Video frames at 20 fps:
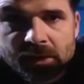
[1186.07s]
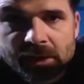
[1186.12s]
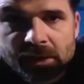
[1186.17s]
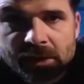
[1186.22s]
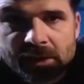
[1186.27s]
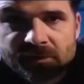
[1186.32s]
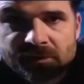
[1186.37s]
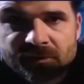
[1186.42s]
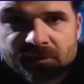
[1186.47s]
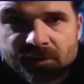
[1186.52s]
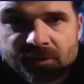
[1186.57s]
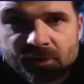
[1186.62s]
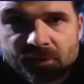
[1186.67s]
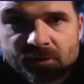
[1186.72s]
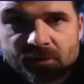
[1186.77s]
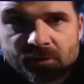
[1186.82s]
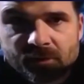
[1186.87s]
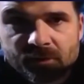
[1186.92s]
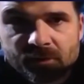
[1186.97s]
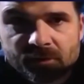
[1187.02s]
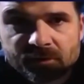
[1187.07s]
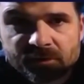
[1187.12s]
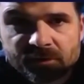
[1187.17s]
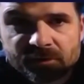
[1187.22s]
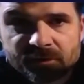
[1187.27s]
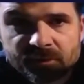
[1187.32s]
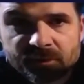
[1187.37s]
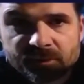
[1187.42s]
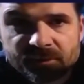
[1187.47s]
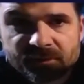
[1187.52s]
And so
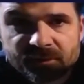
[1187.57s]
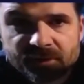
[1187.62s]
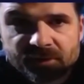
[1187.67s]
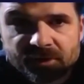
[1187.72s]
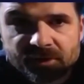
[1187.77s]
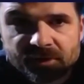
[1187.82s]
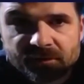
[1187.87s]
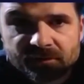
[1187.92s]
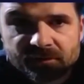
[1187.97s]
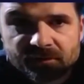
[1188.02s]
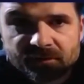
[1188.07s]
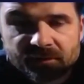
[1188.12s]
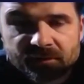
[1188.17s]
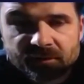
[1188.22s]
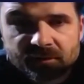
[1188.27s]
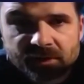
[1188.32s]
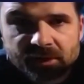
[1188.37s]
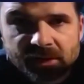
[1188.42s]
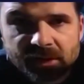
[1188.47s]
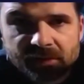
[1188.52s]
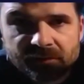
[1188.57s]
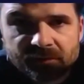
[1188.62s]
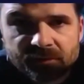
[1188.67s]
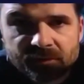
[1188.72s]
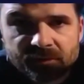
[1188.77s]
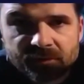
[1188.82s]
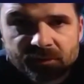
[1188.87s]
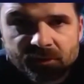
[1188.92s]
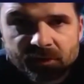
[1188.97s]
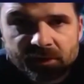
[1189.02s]
just observe, and if you're
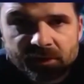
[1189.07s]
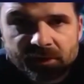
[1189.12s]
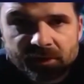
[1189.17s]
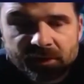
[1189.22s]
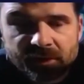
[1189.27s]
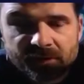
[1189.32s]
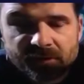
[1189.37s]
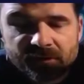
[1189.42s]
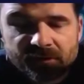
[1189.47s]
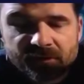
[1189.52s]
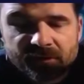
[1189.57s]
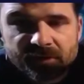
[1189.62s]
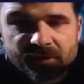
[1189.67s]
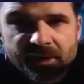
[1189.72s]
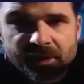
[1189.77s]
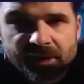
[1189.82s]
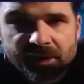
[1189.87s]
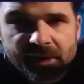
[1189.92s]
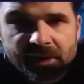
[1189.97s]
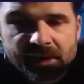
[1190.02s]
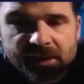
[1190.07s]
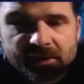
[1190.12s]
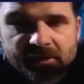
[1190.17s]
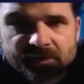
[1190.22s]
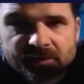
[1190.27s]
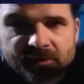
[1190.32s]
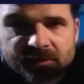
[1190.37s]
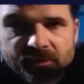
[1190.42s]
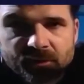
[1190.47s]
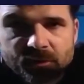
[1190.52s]
doing this at
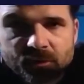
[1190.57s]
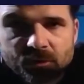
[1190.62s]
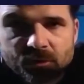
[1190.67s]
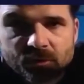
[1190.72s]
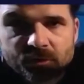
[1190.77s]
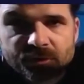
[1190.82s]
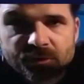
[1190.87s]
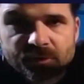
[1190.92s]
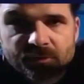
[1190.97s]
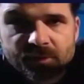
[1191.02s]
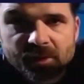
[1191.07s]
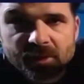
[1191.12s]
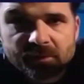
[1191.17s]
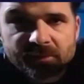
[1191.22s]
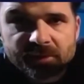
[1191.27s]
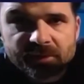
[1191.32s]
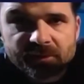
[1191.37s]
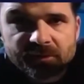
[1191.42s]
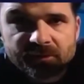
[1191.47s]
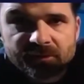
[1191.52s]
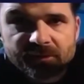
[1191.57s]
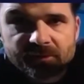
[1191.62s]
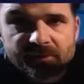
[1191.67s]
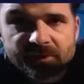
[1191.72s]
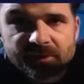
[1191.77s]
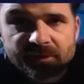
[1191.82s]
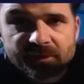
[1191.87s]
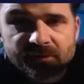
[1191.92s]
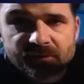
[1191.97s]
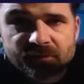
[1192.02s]
school, you might be using
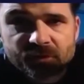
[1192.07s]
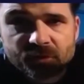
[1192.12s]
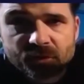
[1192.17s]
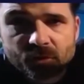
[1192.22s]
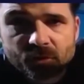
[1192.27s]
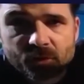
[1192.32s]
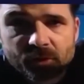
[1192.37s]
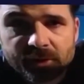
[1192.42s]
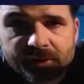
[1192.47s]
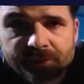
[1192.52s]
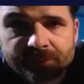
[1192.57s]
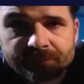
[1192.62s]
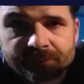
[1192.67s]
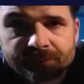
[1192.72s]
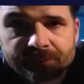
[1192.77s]
bits of chalk.